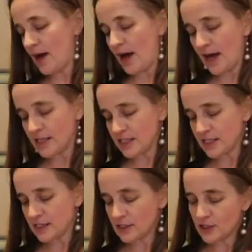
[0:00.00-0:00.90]

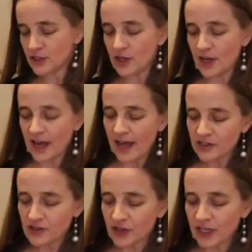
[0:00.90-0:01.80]
added an
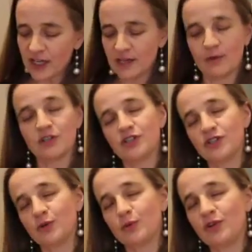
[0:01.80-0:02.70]
extra key, which
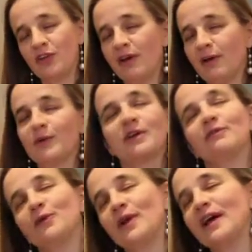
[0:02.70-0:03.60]
you would think would
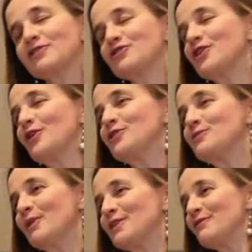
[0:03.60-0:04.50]
give you an extra note,
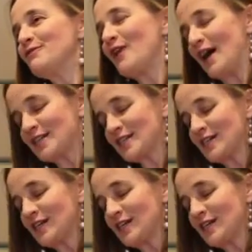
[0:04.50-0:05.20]
but in fact